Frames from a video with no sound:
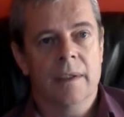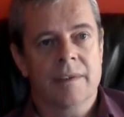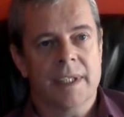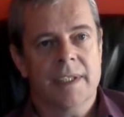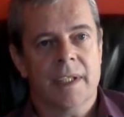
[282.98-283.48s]

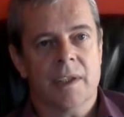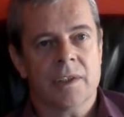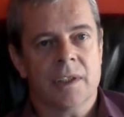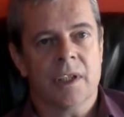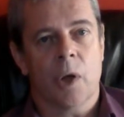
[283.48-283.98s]

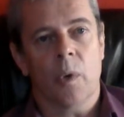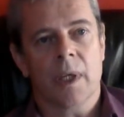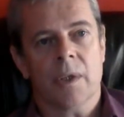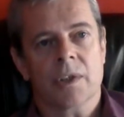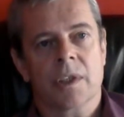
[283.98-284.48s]
details that no
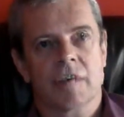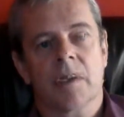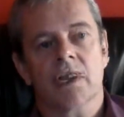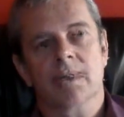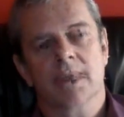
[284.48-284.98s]
one else could
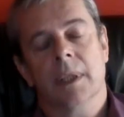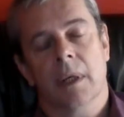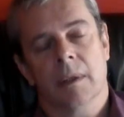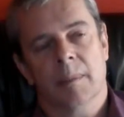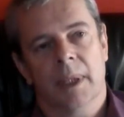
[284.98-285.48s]
have possibly
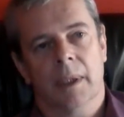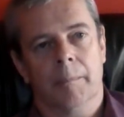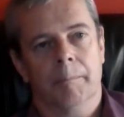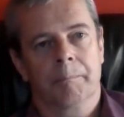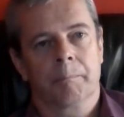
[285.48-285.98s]
known
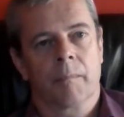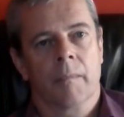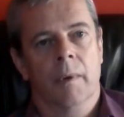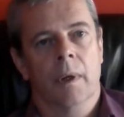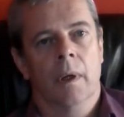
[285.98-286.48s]
about.
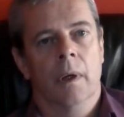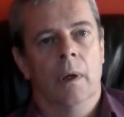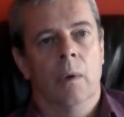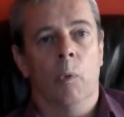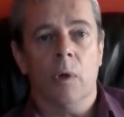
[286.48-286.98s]

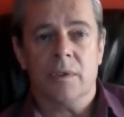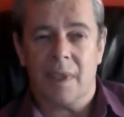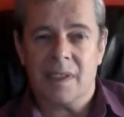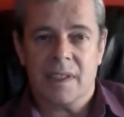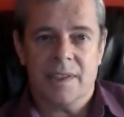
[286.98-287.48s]
What
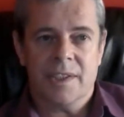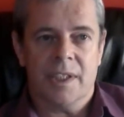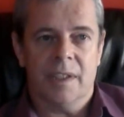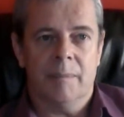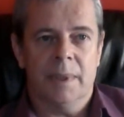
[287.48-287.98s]
does
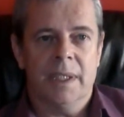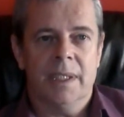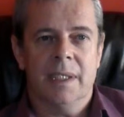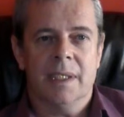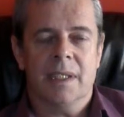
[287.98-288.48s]
concern me
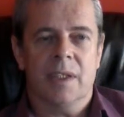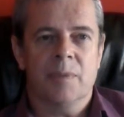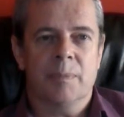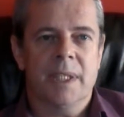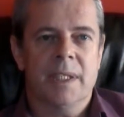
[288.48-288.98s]
is
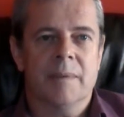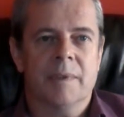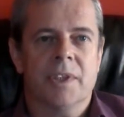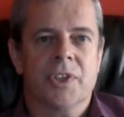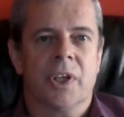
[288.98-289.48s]
those
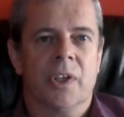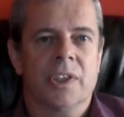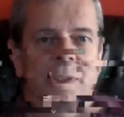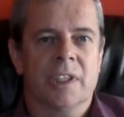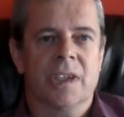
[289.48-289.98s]
mediums that
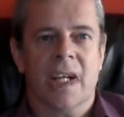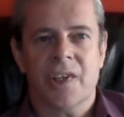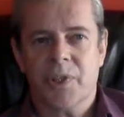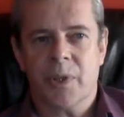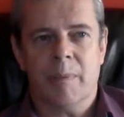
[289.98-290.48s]
charge a
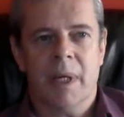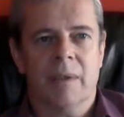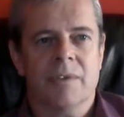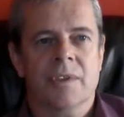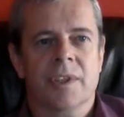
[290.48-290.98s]
substantial
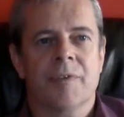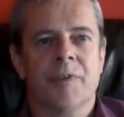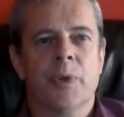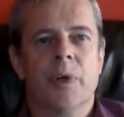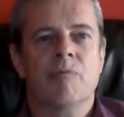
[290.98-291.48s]
amount to
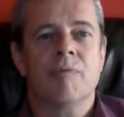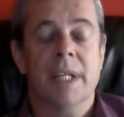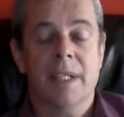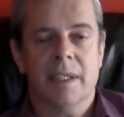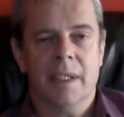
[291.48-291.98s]
give you a
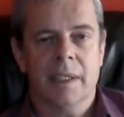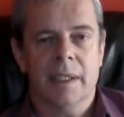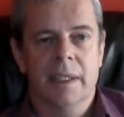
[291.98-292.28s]
reading